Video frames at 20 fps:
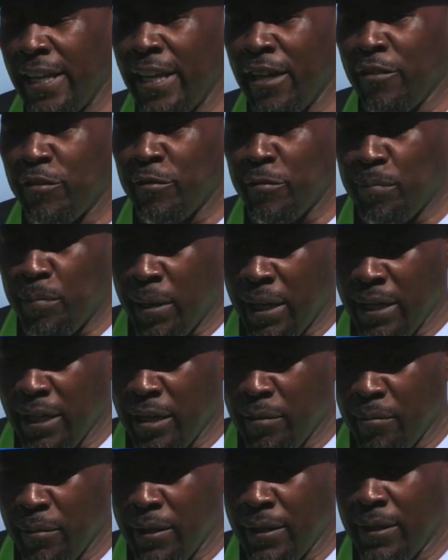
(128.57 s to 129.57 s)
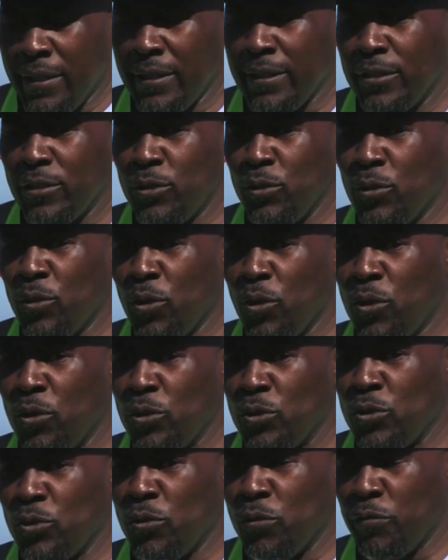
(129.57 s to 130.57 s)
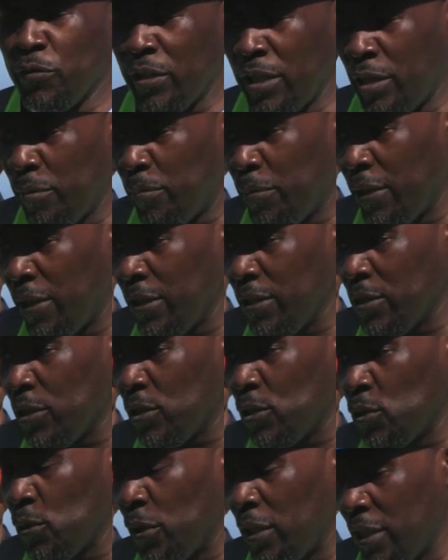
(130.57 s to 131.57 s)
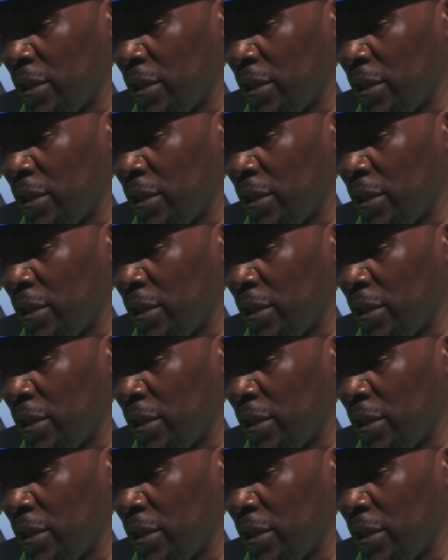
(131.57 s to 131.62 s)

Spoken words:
left Panama to go to Philippines to